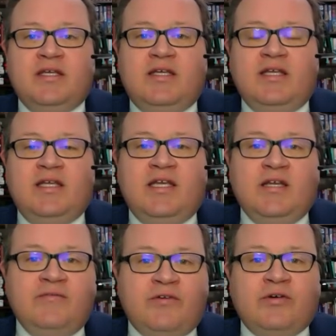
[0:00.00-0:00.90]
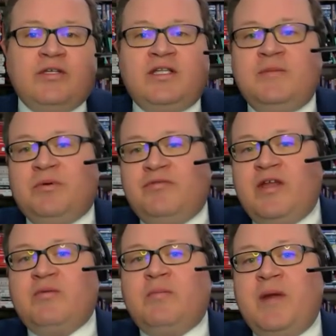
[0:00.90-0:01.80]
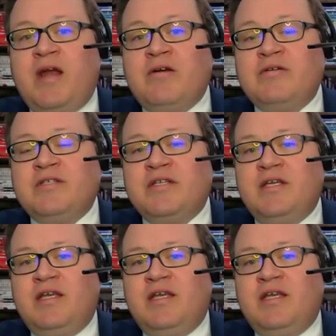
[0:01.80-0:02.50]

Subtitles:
can inadvertently prevent repairs